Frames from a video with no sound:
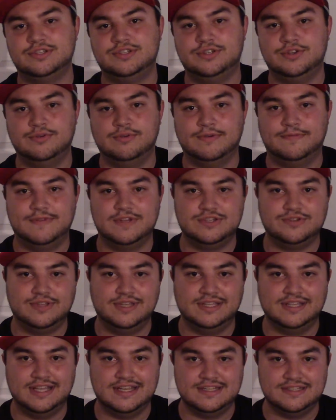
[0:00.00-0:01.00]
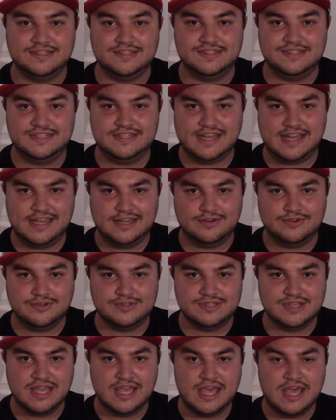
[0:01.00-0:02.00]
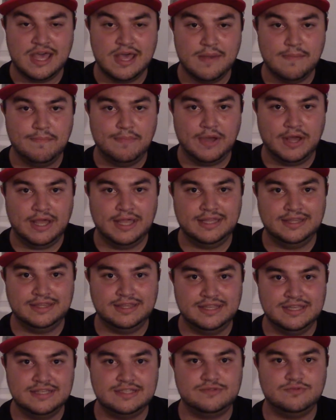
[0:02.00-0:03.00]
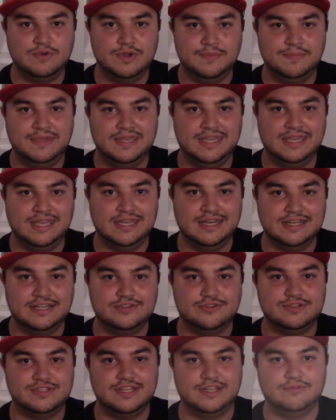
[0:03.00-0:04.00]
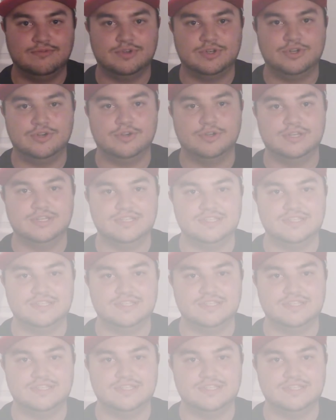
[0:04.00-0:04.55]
to officially licensed titles, but this would be an interesting return to